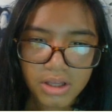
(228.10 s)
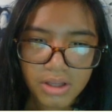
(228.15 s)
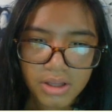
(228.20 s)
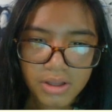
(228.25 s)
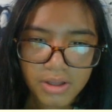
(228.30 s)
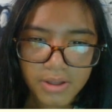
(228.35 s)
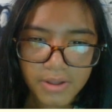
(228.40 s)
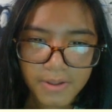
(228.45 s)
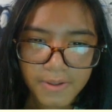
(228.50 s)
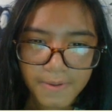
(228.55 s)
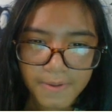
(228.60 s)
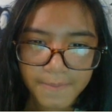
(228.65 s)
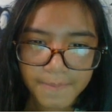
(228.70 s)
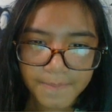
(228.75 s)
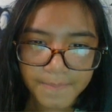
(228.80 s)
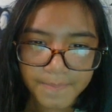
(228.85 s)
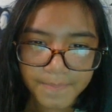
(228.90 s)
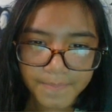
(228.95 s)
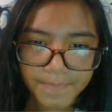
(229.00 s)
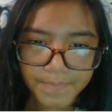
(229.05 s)

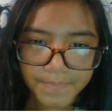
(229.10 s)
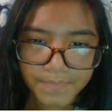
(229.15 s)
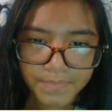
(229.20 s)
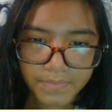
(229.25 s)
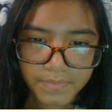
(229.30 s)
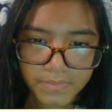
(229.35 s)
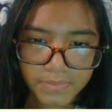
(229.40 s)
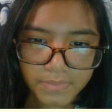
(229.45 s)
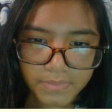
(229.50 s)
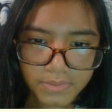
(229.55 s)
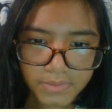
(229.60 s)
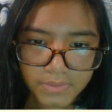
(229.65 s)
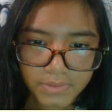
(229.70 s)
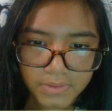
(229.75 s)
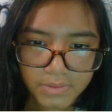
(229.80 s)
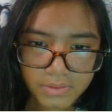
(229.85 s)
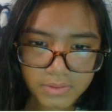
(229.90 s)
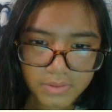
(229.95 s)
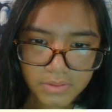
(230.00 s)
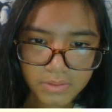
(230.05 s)

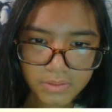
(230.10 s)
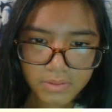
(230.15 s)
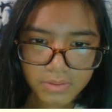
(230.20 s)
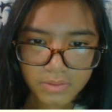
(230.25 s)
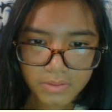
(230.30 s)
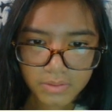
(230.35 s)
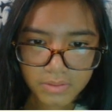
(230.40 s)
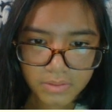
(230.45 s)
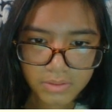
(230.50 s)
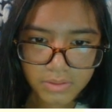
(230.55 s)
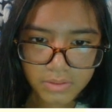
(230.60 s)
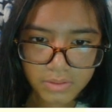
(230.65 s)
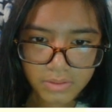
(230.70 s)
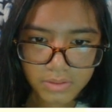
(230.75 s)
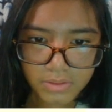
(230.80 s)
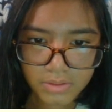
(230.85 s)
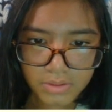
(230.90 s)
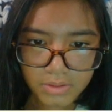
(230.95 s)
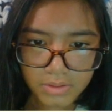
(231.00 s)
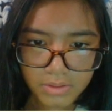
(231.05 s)

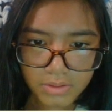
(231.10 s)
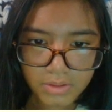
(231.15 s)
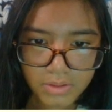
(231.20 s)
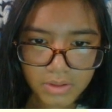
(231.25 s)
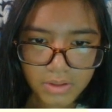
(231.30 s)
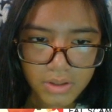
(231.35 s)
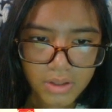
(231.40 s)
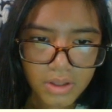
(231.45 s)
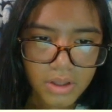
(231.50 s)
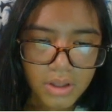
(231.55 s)
(no one is talking)